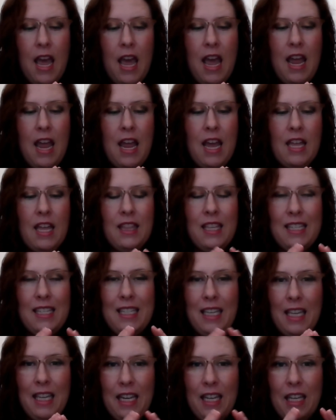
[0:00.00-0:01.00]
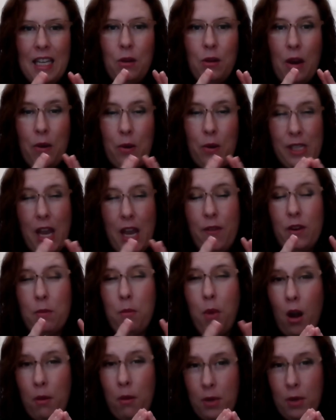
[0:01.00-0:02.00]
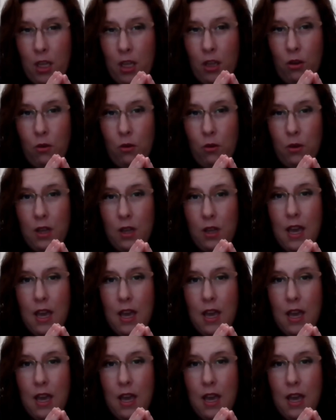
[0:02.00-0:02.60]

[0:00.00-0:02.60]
And the tenant was having a barbecue.